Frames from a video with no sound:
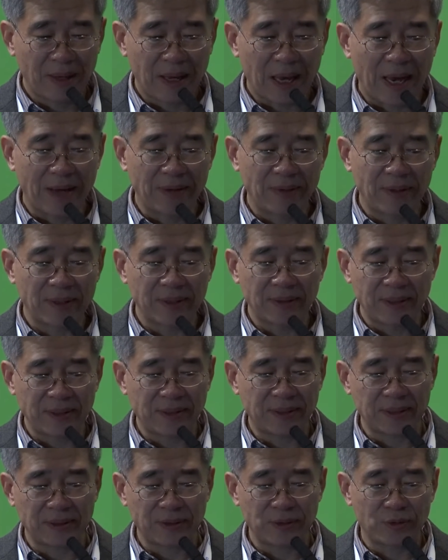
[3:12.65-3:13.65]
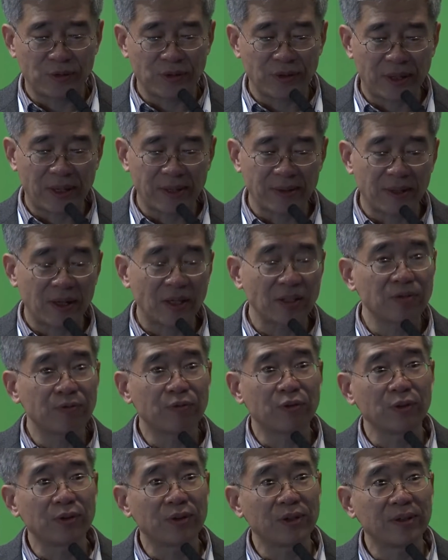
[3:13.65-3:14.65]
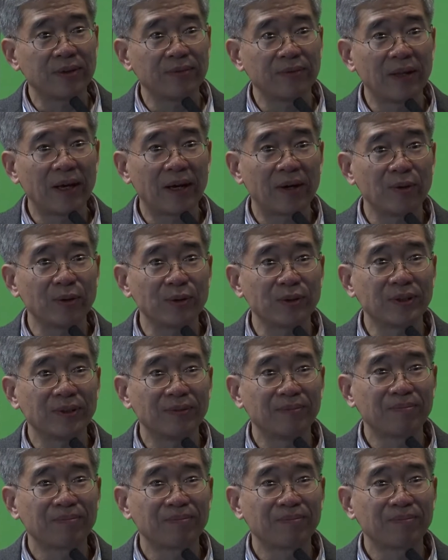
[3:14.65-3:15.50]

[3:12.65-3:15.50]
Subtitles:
as the distance to technology frontier narrows.